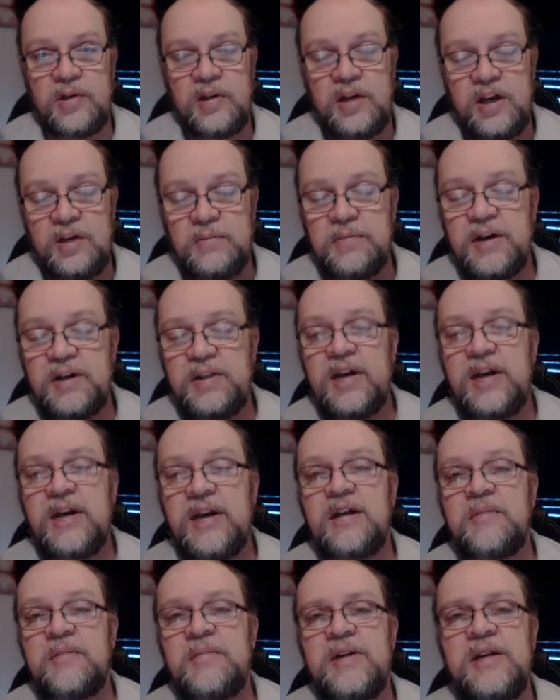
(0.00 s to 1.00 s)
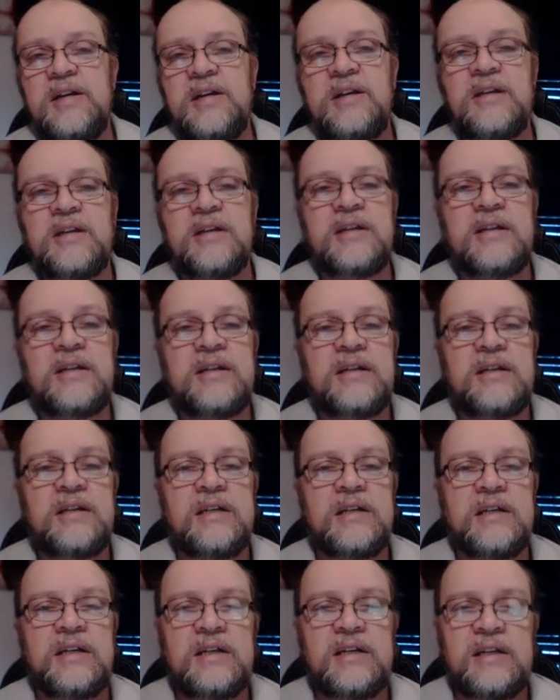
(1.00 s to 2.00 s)
And by that I mean,
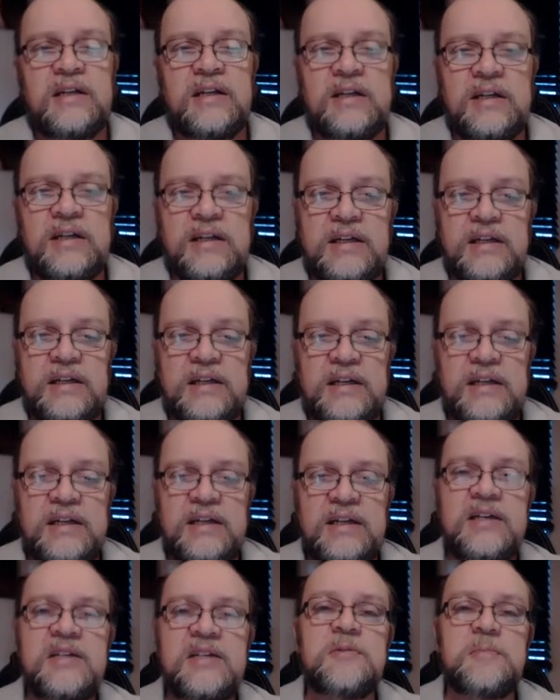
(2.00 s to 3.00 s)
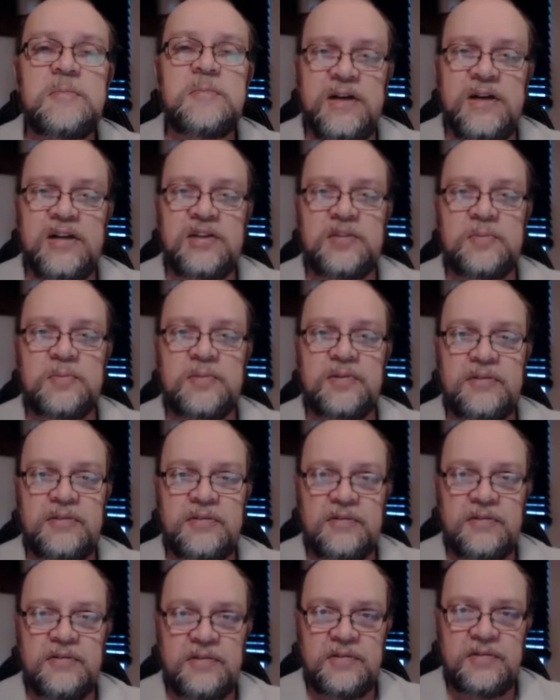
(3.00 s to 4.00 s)
it is
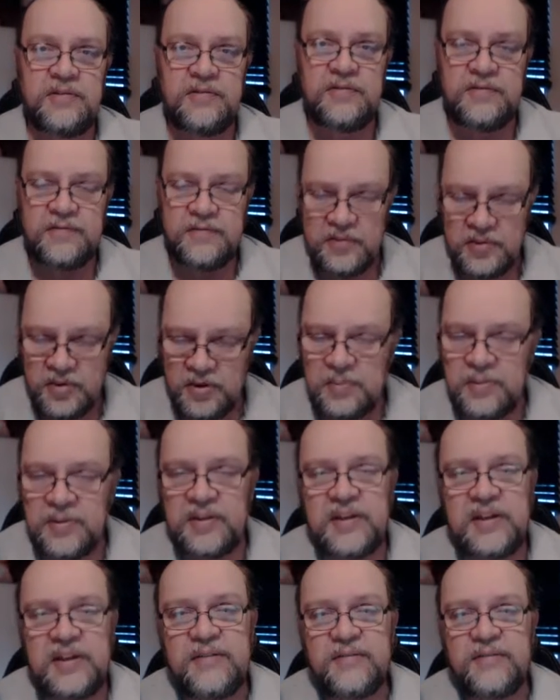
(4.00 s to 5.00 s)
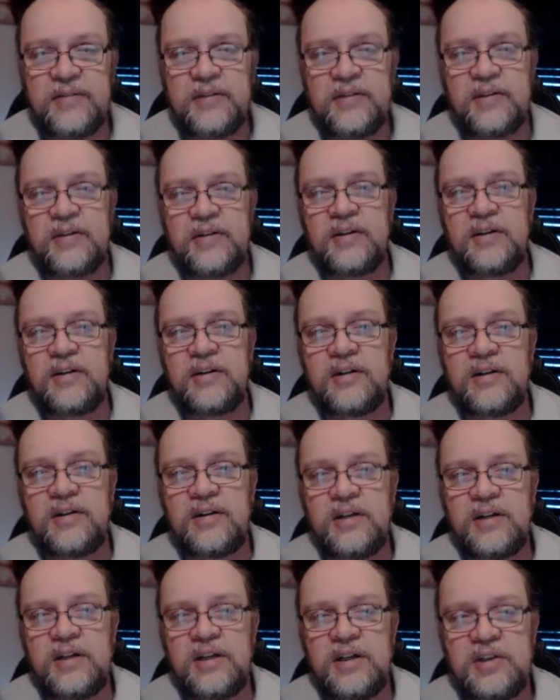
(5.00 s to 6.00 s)
possible for a believer
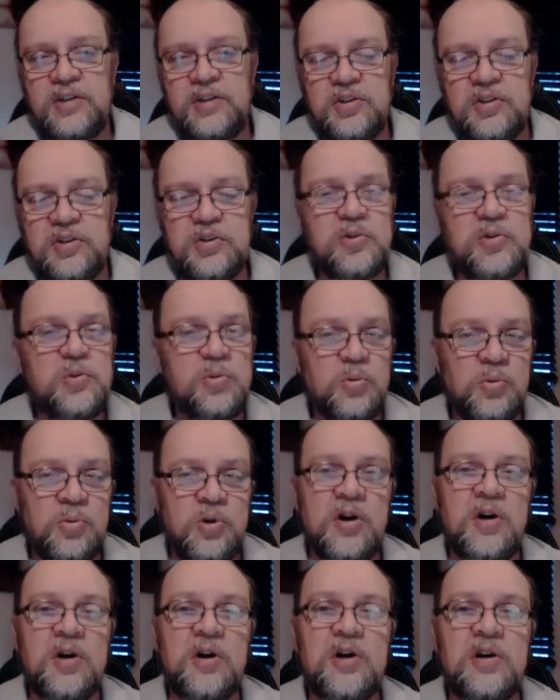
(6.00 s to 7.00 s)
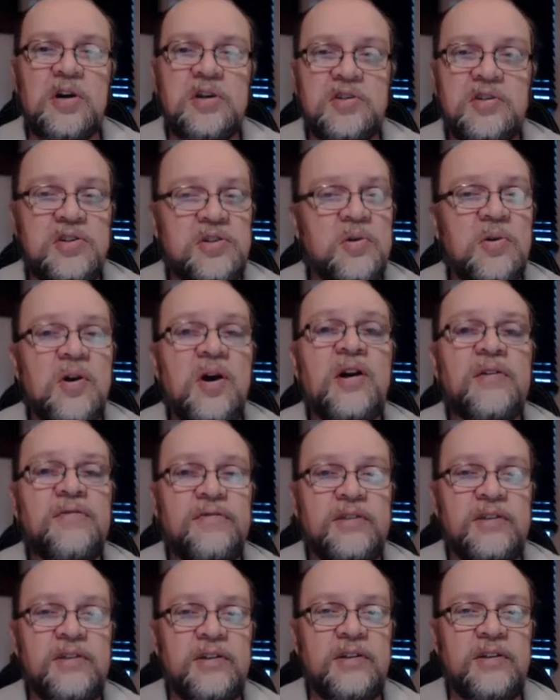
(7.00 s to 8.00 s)
to do wrong so
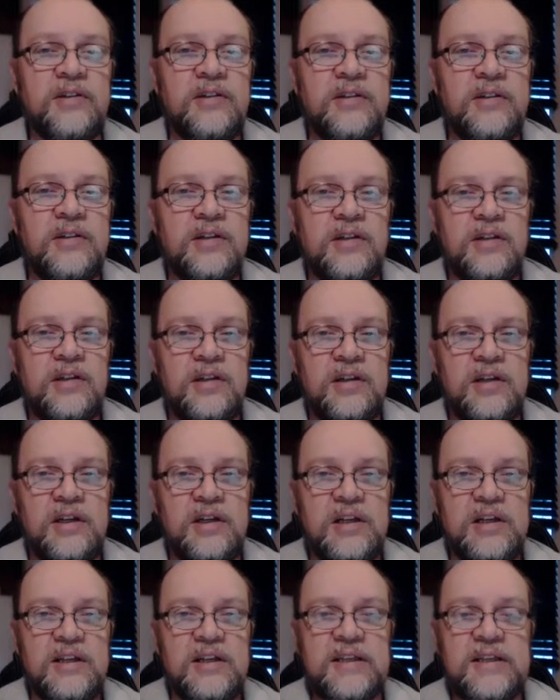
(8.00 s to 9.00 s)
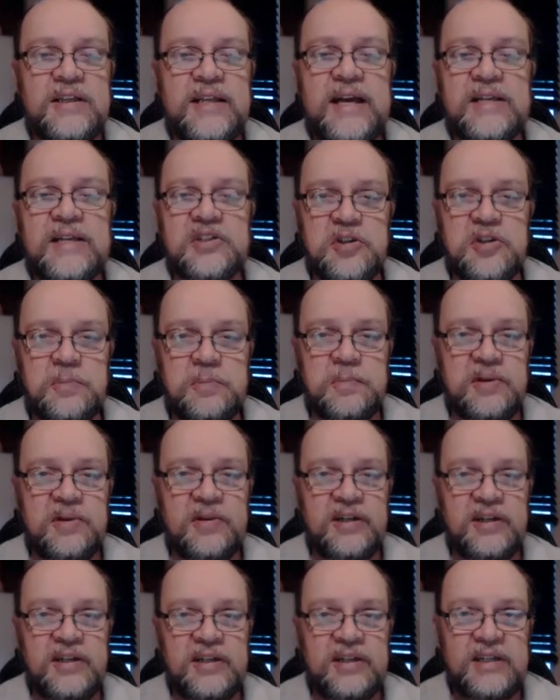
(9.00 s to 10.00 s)
often that that
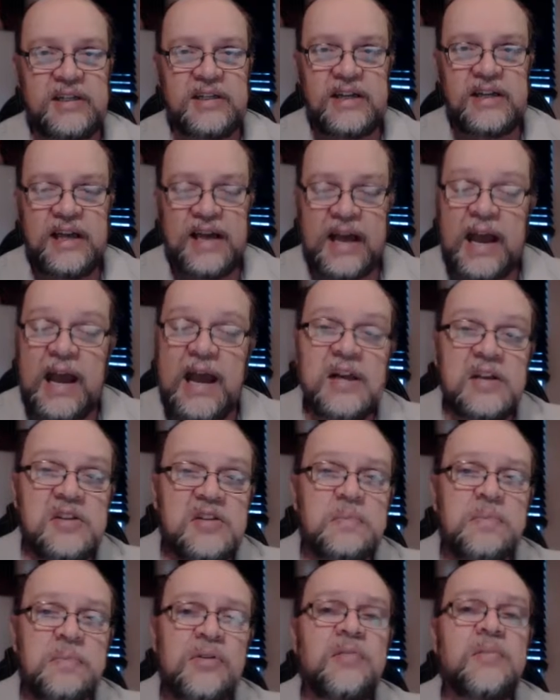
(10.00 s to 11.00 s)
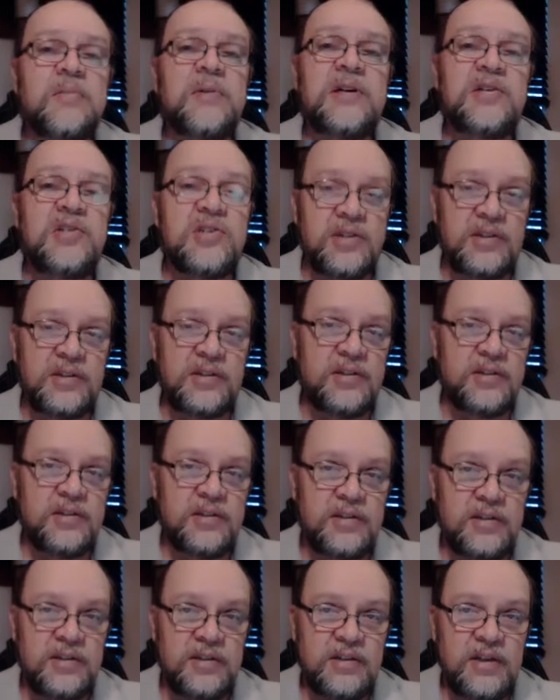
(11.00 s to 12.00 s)
spirit has permission
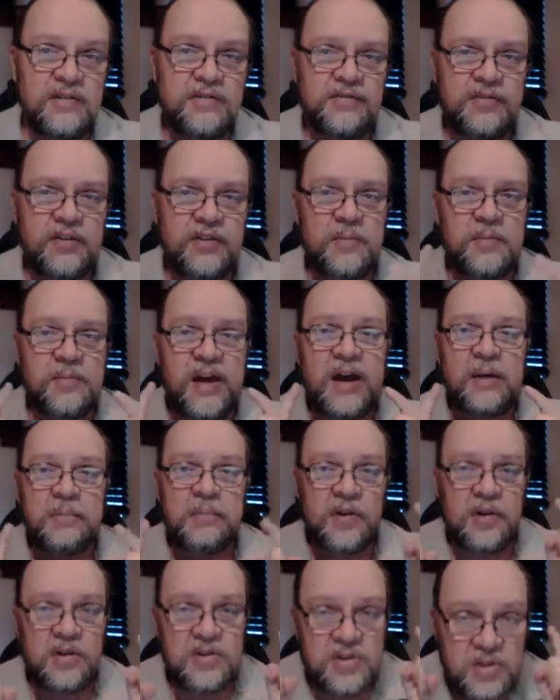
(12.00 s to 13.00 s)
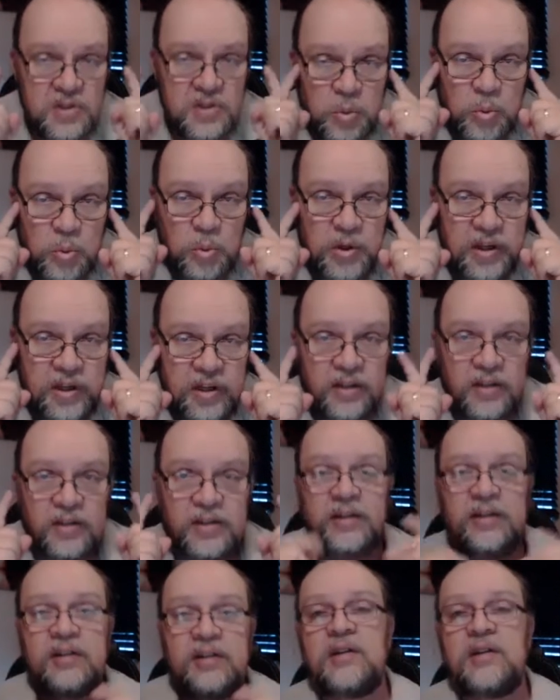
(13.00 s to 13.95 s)
from that person's will.